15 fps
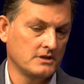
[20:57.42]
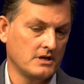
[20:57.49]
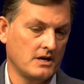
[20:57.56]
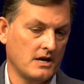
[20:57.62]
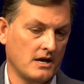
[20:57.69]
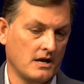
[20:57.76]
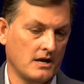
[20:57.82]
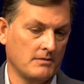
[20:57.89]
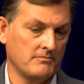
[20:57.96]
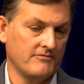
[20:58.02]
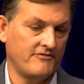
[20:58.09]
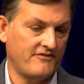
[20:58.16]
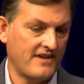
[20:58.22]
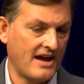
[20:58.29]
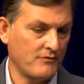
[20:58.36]

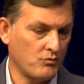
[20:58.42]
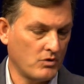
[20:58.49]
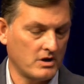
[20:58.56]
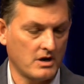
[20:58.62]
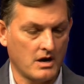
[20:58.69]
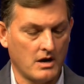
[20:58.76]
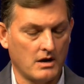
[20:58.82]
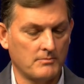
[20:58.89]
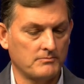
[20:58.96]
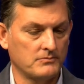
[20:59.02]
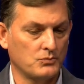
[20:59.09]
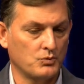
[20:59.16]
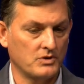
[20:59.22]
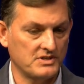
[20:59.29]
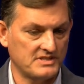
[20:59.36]
5-1 um, arm.
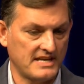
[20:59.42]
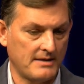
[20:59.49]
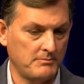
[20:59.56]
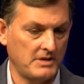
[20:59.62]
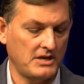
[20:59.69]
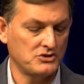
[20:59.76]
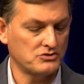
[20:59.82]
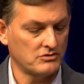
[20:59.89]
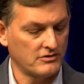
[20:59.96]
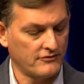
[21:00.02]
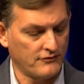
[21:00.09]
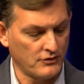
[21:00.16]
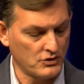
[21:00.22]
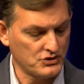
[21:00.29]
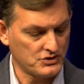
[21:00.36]
What does that mean? So the
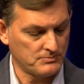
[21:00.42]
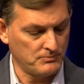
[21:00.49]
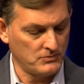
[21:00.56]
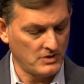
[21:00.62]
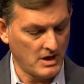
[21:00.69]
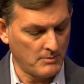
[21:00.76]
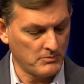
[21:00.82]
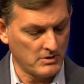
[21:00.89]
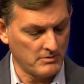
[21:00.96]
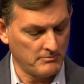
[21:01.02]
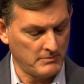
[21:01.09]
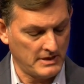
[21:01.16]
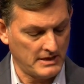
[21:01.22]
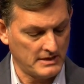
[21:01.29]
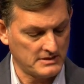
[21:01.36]
first number
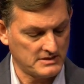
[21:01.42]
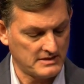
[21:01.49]
means